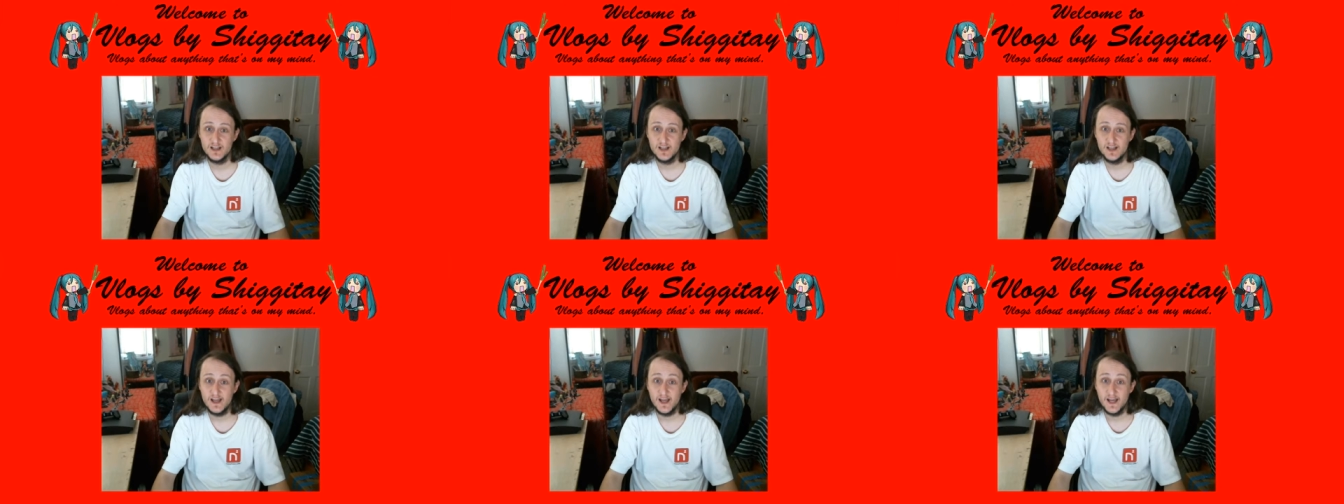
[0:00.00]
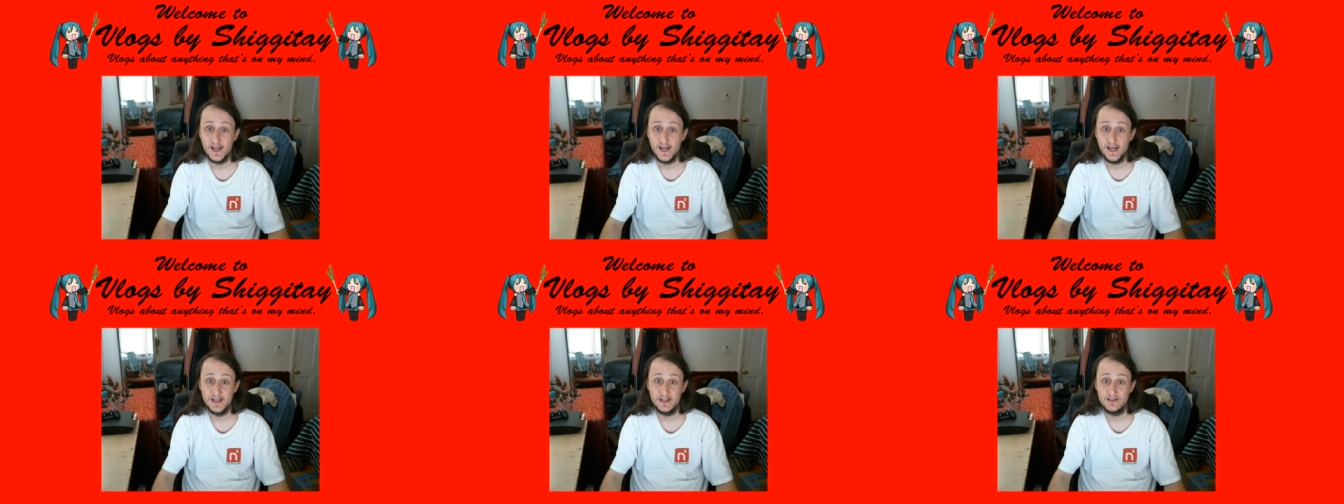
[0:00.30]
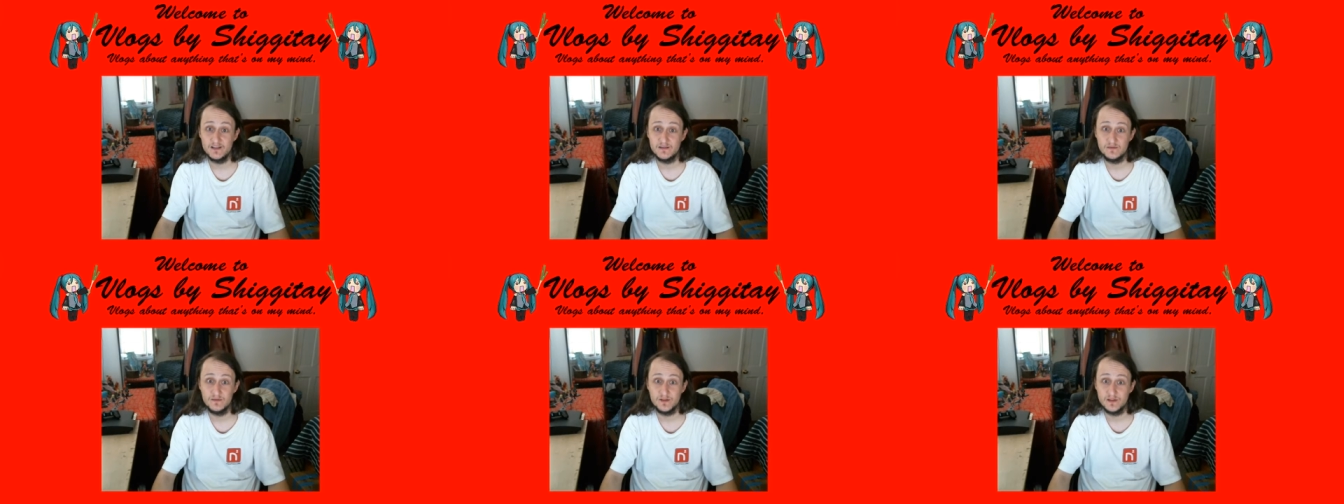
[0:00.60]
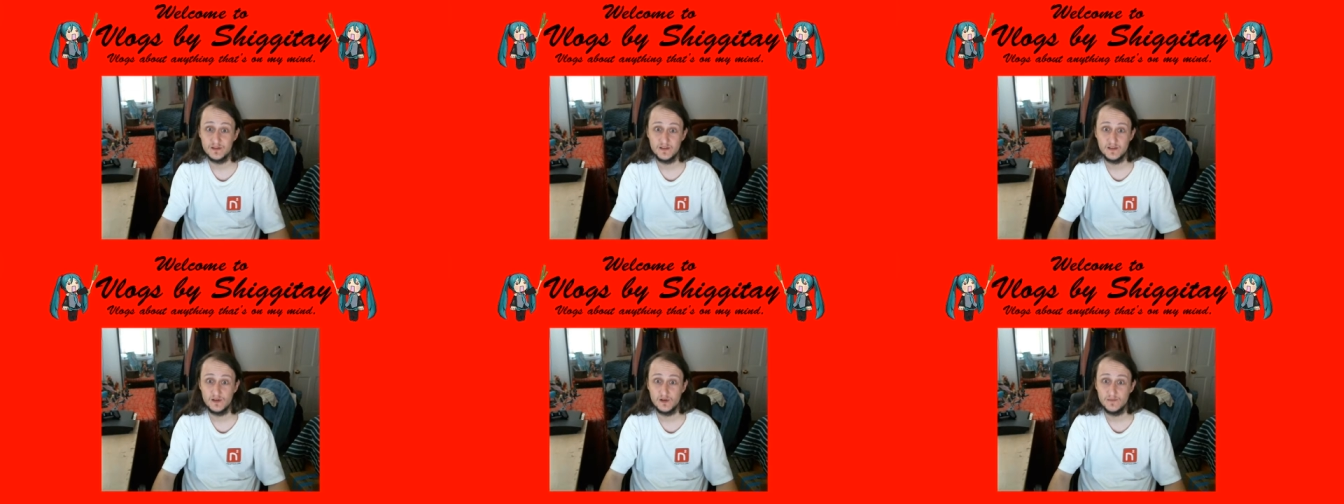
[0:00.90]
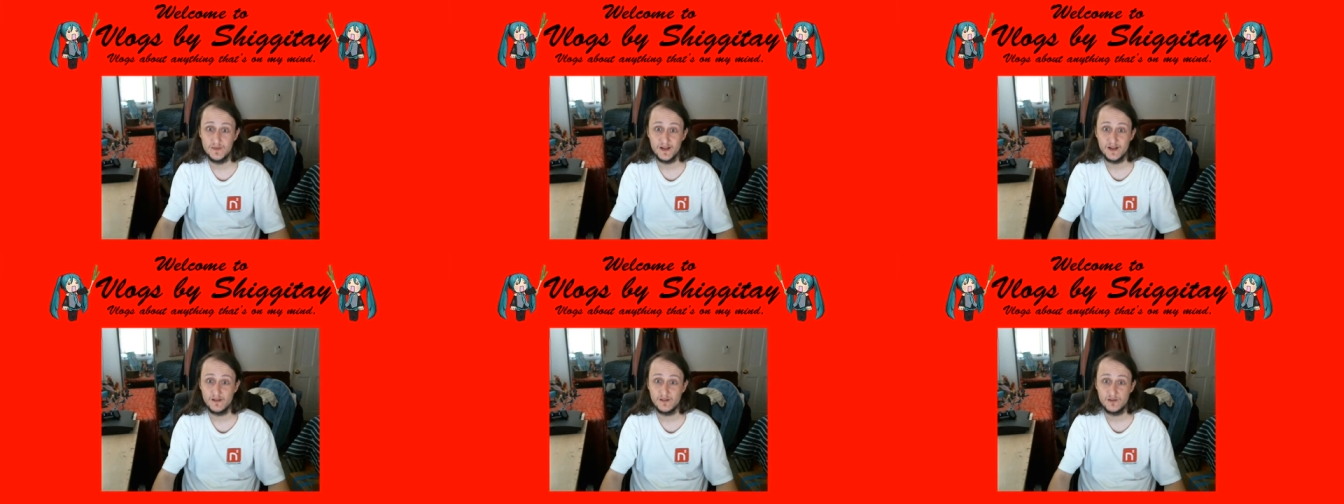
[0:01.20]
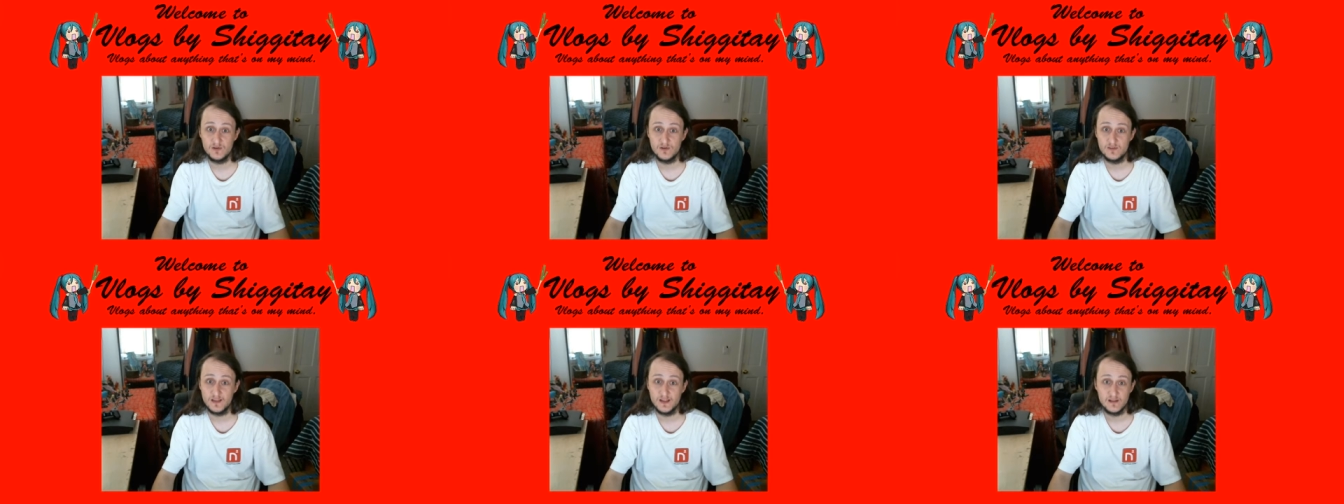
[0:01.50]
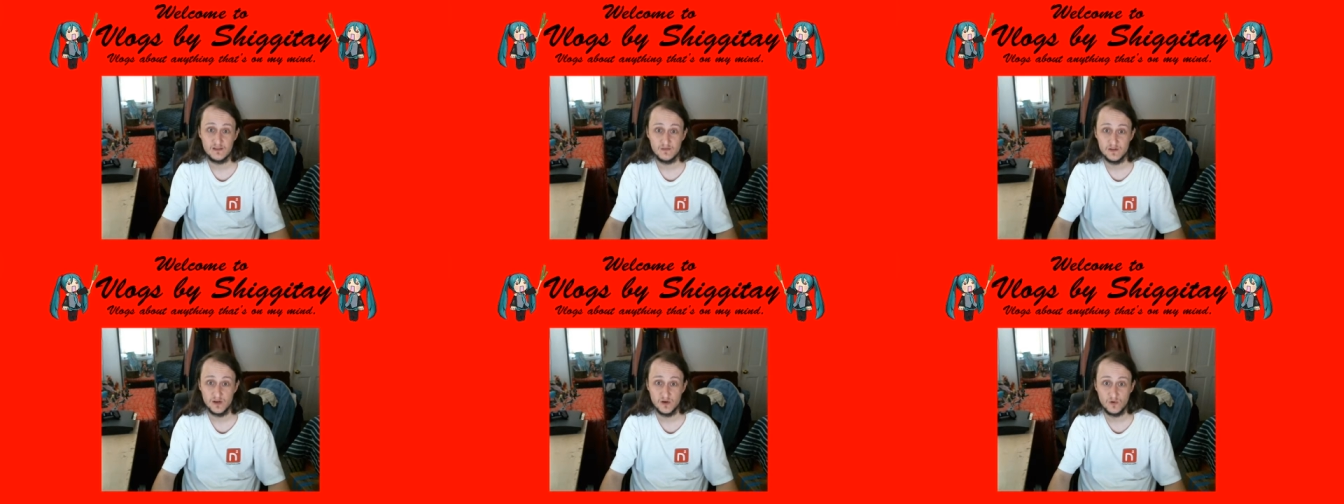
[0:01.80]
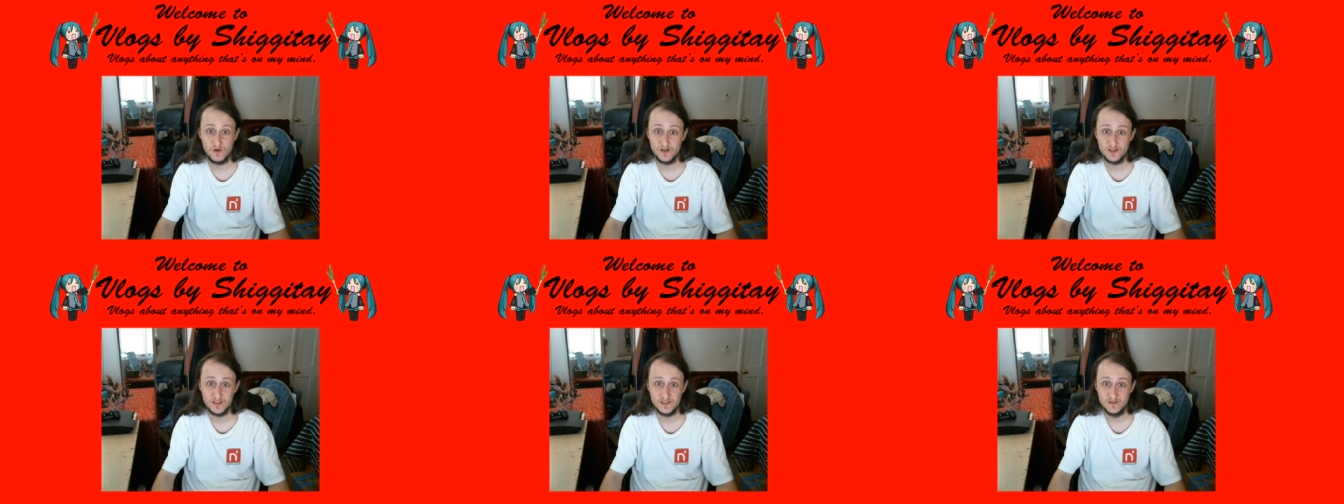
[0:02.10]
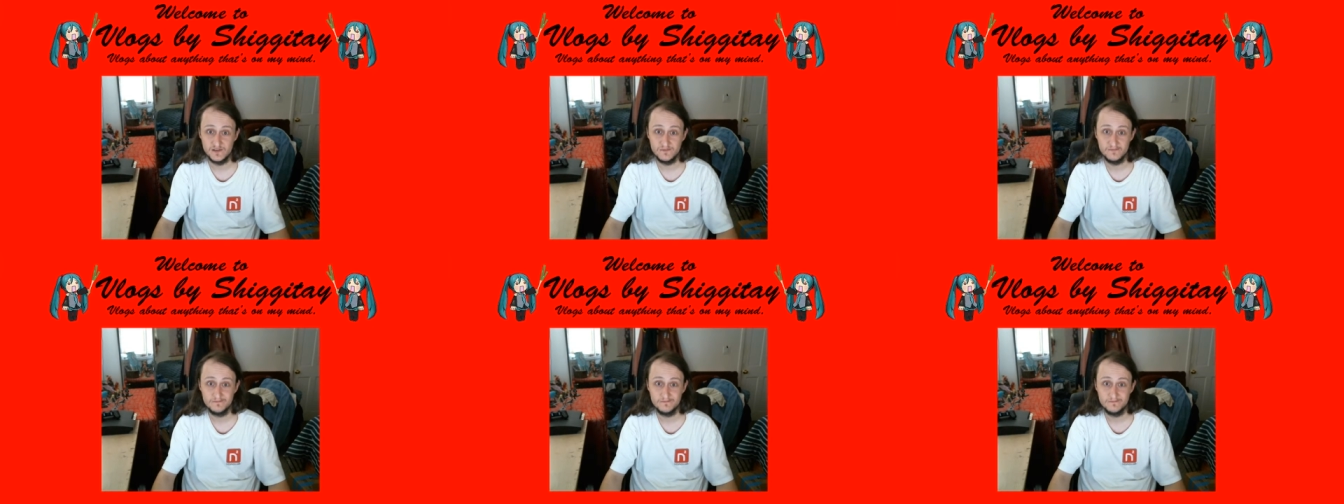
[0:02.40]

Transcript: and you'll make us do things we don't want to.